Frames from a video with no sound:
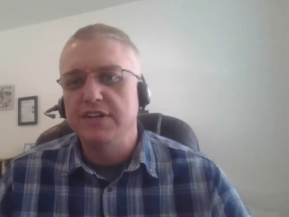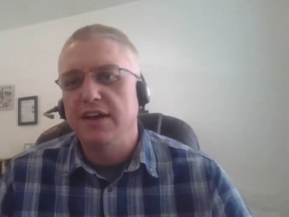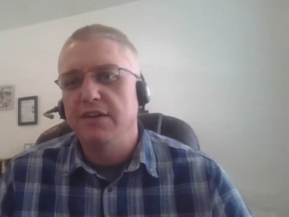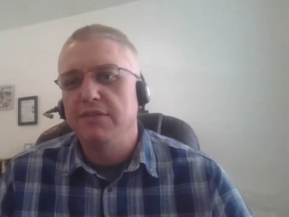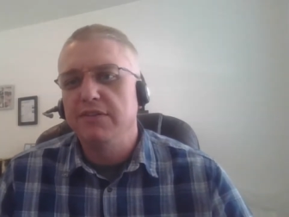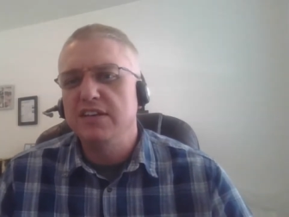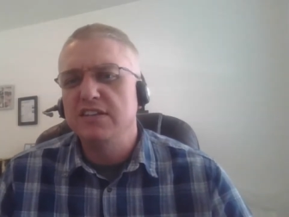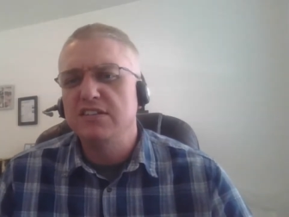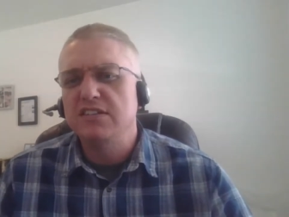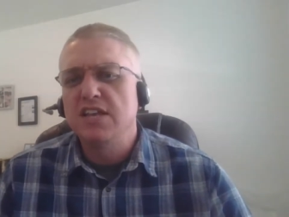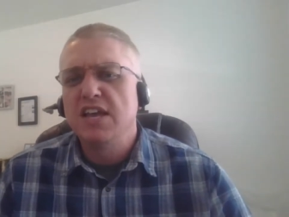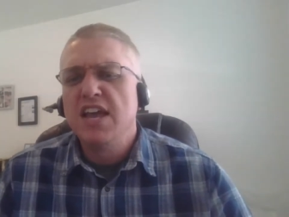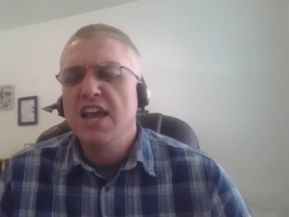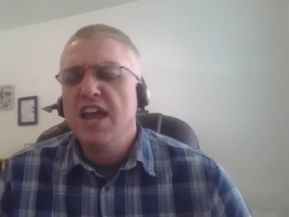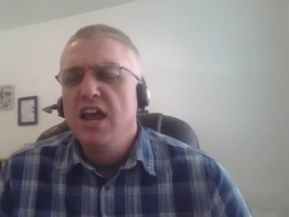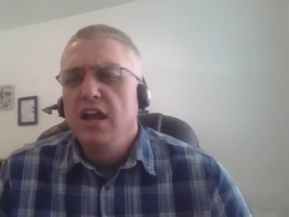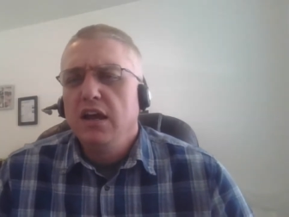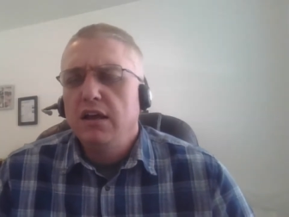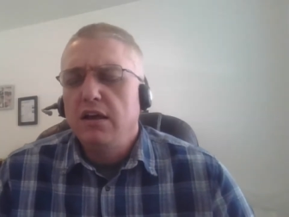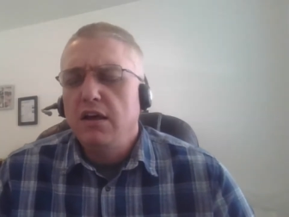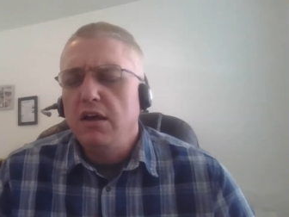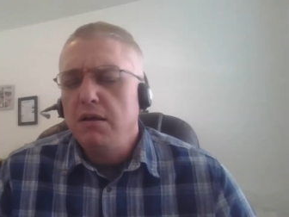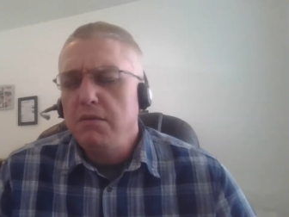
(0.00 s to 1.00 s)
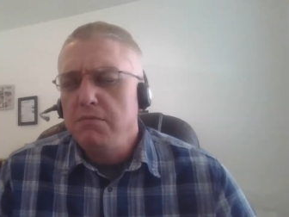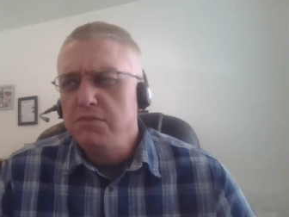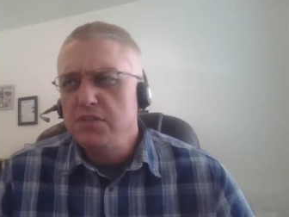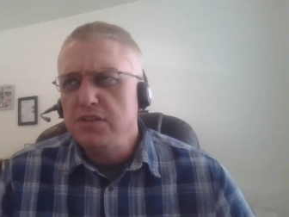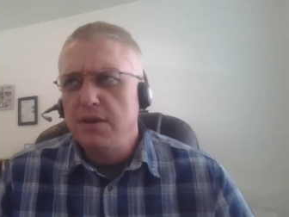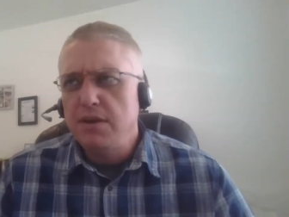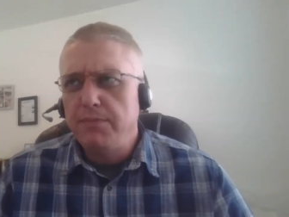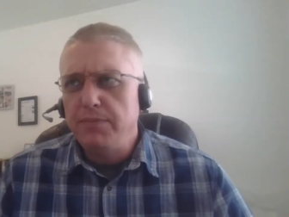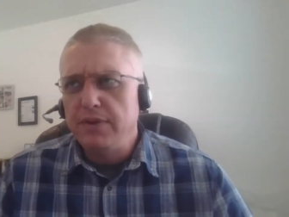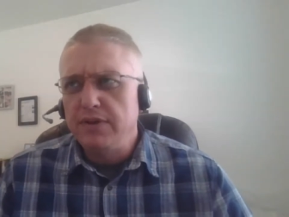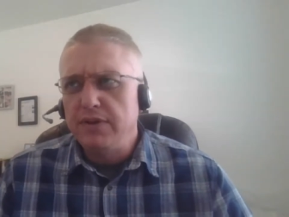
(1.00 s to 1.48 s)
Now, this comes
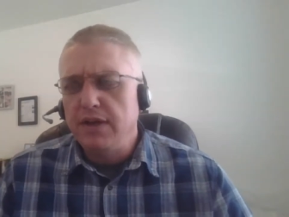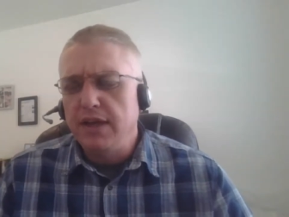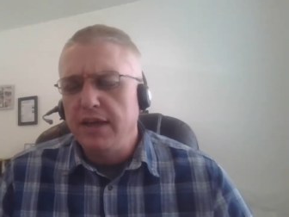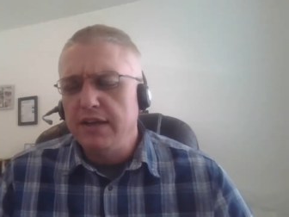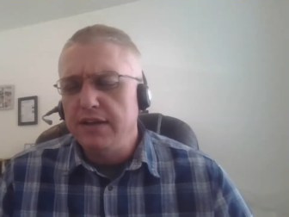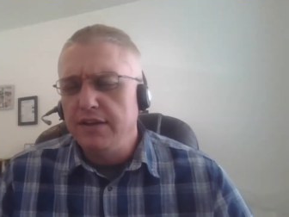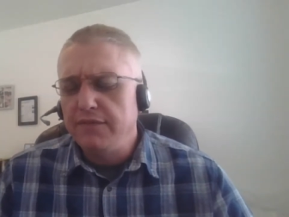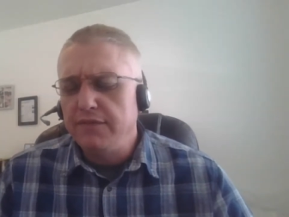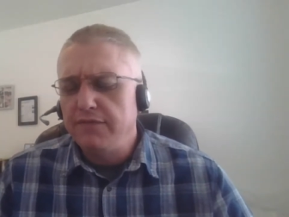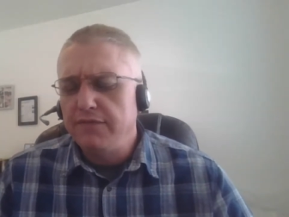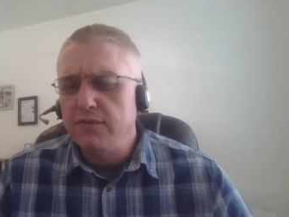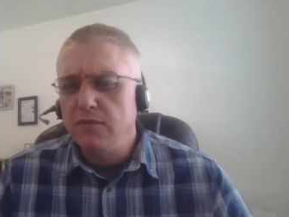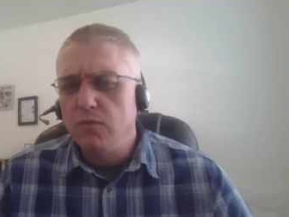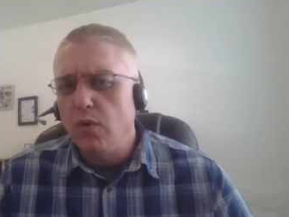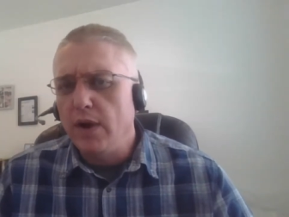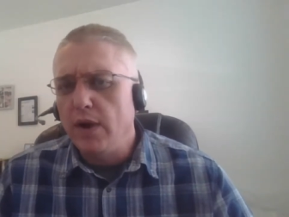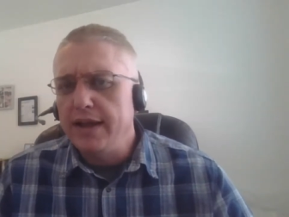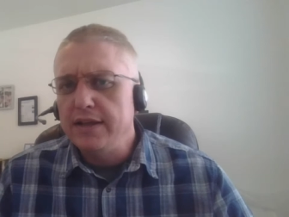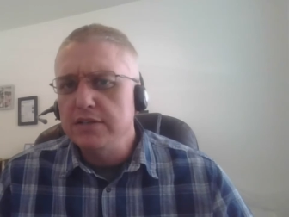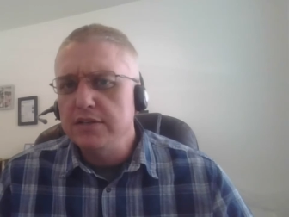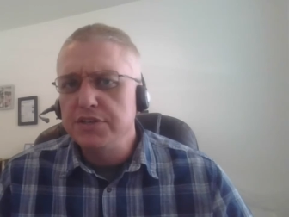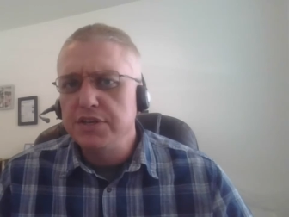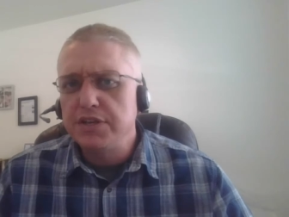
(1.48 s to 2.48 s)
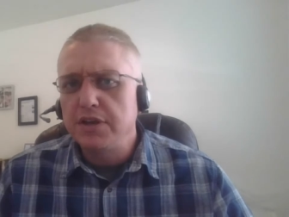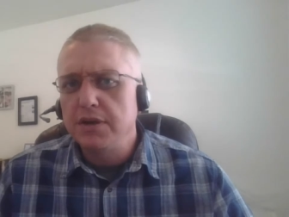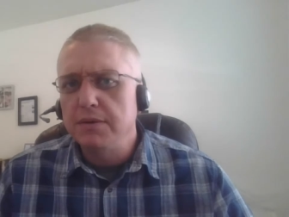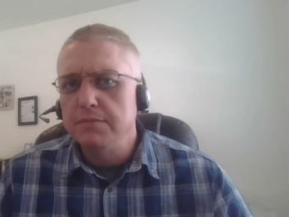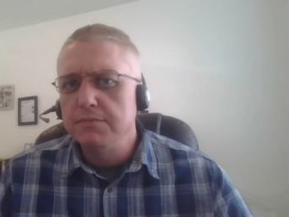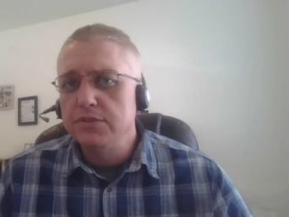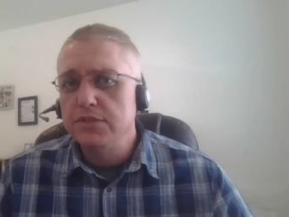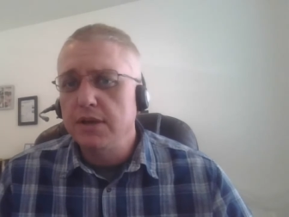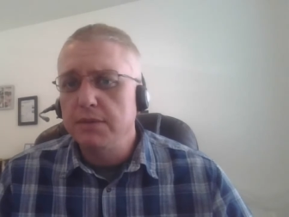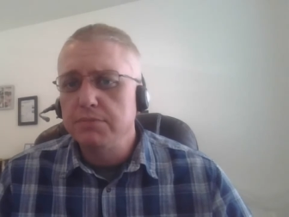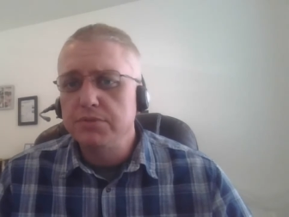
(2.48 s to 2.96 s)
up in, in different ways. It
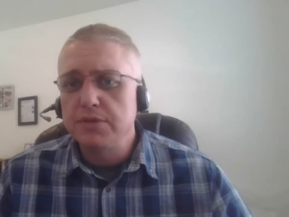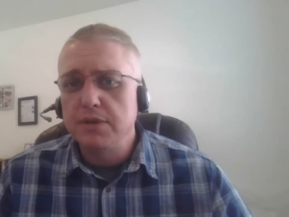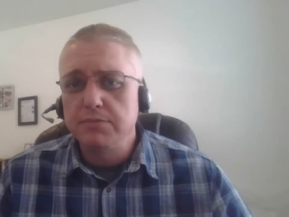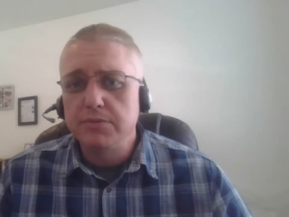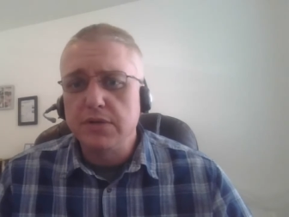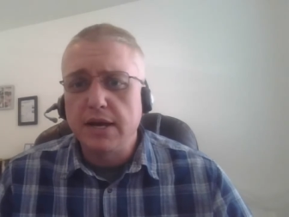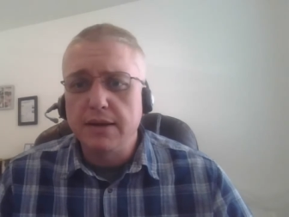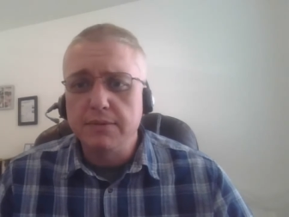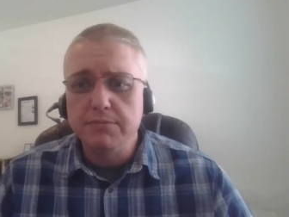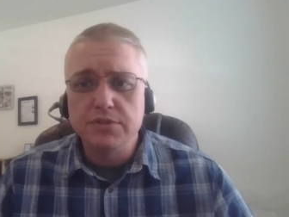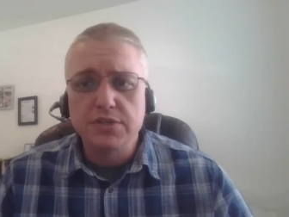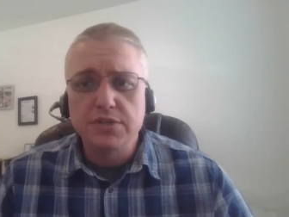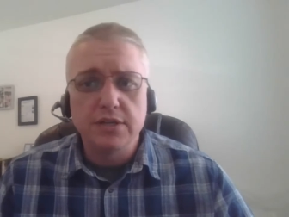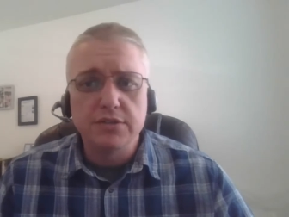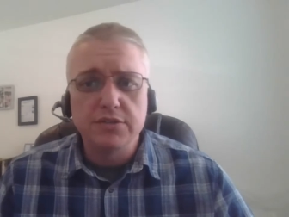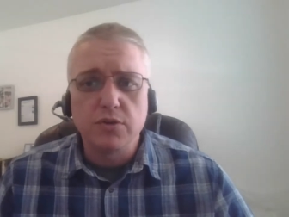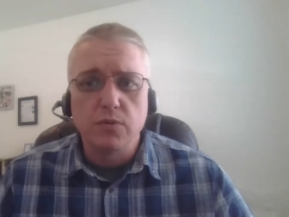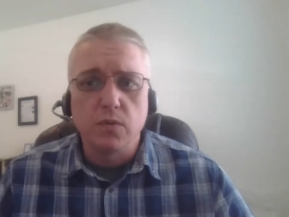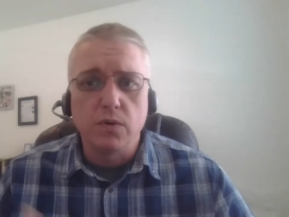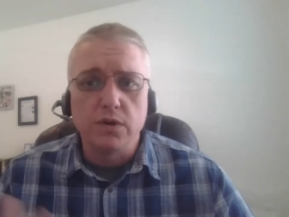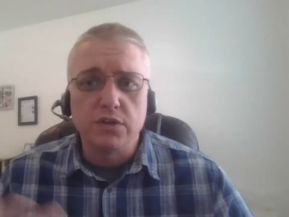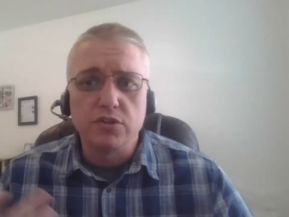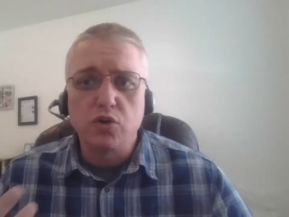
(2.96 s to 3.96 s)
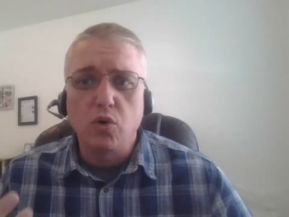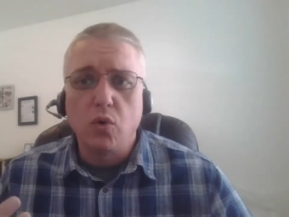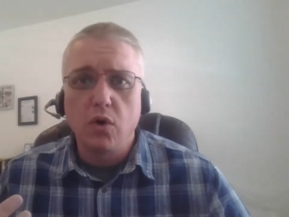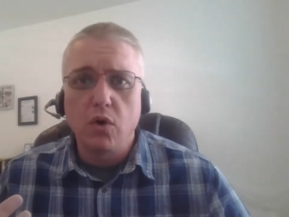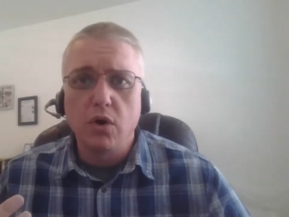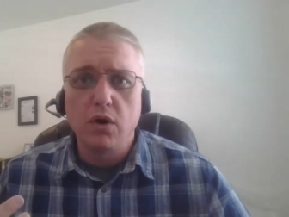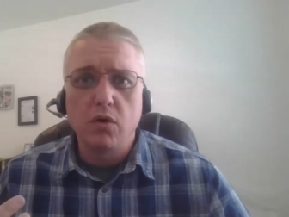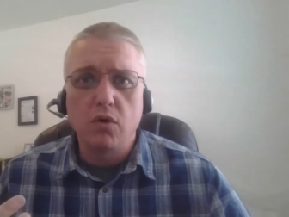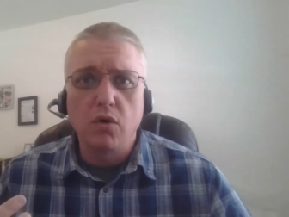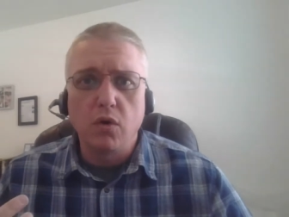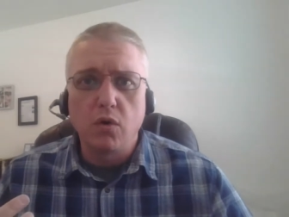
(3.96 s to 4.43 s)
comes up sometimes as a
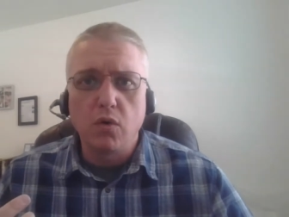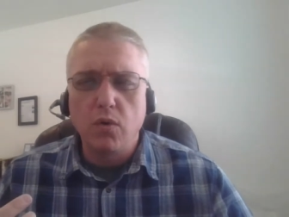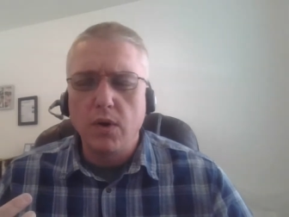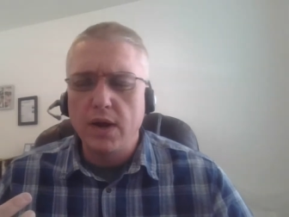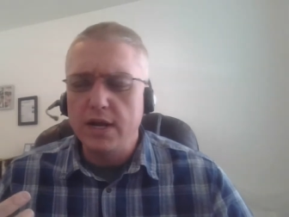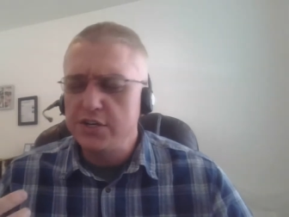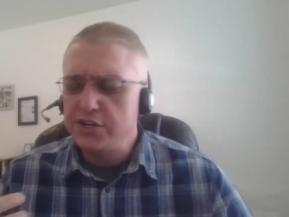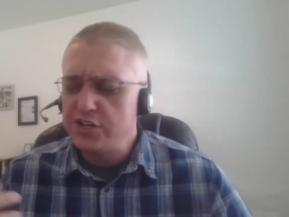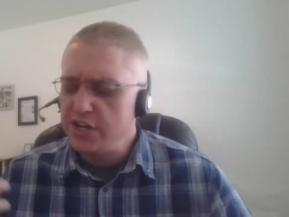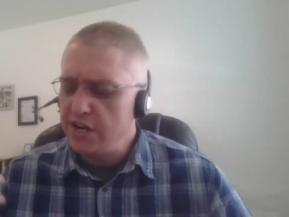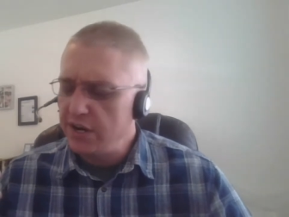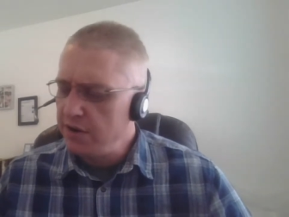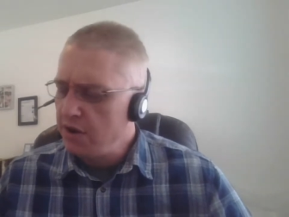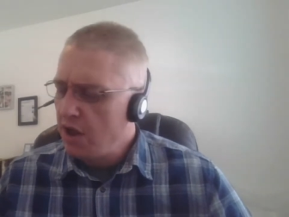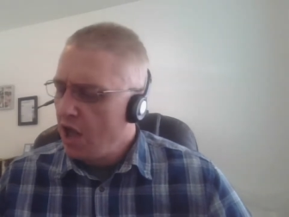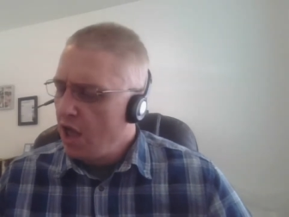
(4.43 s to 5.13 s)
rhetorical question.